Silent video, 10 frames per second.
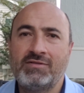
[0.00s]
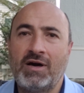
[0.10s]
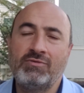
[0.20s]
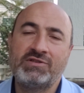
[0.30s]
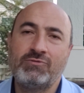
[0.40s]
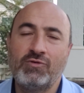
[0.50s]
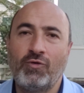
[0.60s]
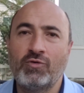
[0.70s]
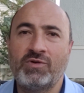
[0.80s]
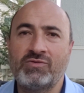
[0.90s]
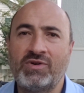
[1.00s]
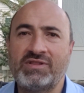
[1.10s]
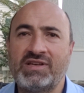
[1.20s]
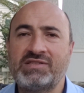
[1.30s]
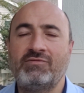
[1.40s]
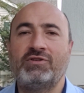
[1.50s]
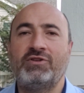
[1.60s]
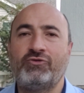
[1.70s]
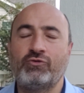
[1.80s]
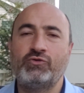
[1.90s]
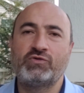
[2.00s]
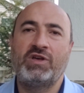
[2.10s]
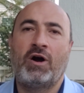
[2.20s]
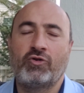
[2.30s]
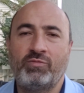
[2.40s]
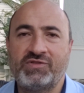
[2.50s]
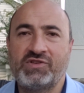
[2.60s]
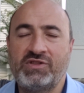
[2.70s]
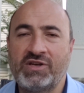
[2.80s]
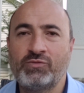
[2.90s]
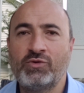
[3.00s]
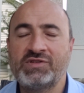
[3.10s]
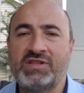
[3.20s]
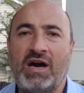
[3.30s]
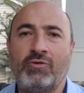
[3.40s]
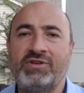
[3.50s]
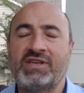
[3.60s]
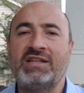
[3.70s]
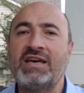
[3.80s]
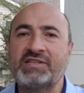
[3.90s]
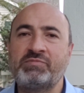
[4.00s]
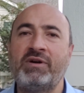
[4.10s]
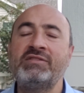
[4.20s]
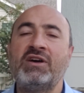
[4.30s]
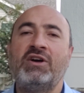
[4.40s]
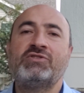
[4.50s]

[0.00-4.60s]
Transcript: Now let's look forward when Tesla will introduce the occupancy networks and how it can expand